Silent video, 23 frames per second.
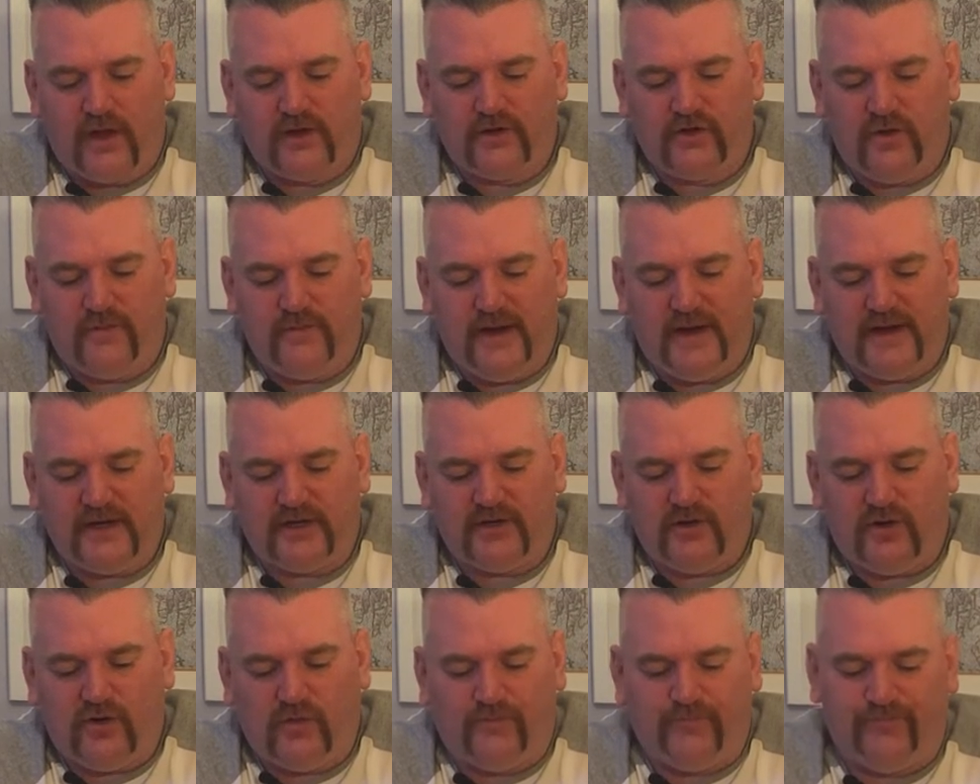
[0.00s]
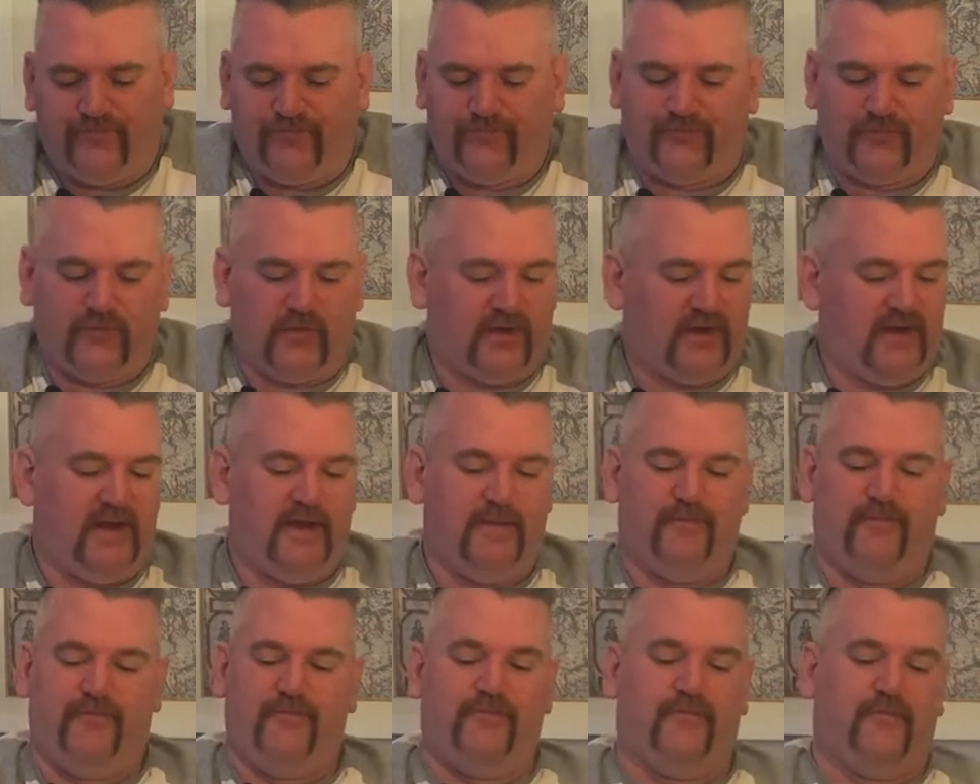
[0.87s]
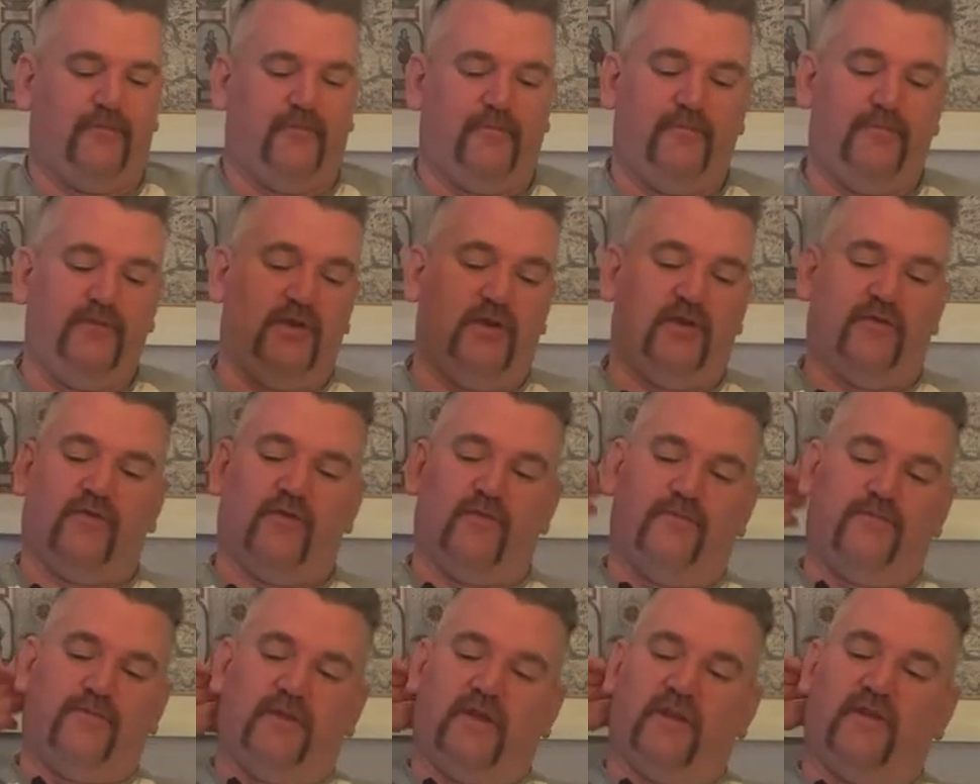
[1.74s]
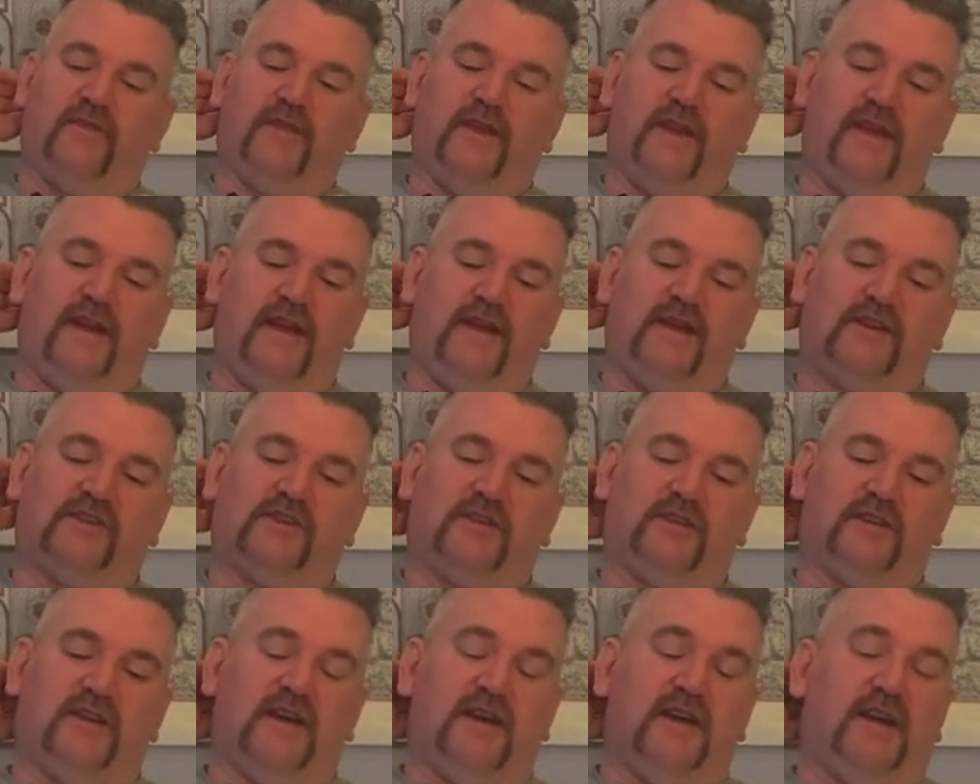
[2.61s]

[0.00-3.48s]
Not bad at all. Okay, beautiful, lovely, excellent.